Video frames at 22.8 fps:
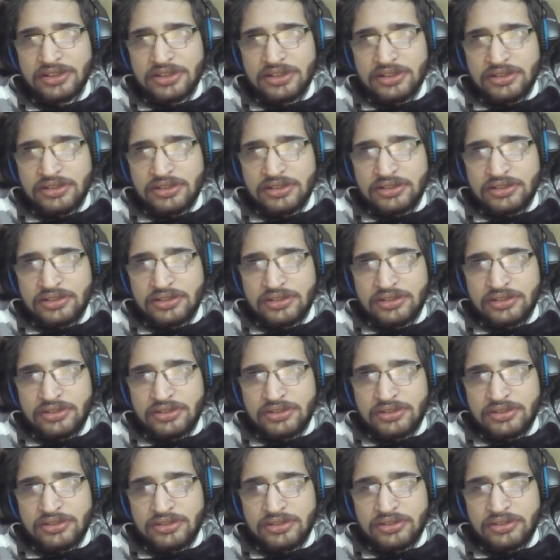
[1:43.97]

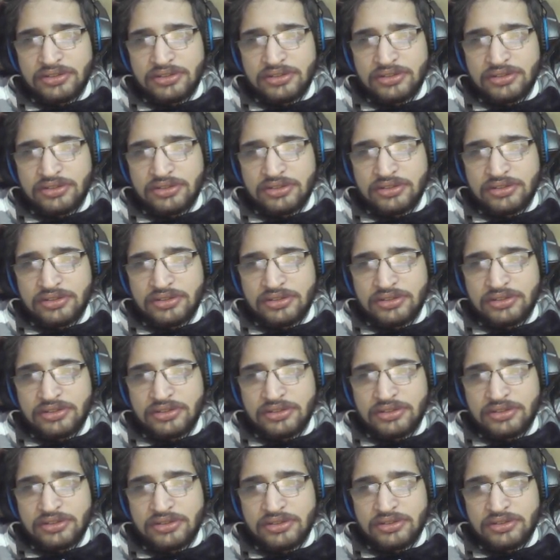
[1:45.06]
(silence)